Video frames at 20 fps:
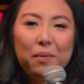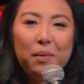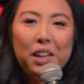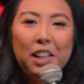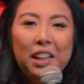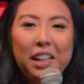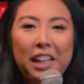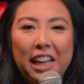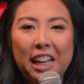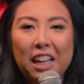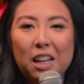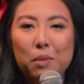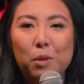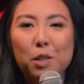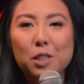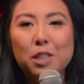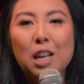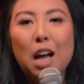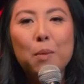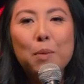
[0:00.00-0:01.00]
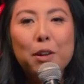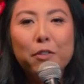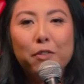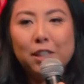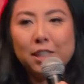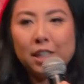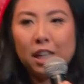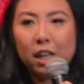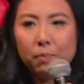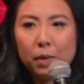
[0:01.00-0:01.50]
killing animals. All my
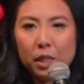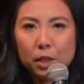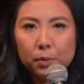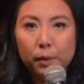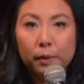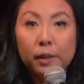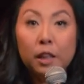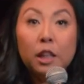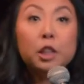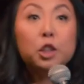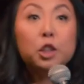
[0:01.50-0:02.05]
friends got to mess with me. They're like,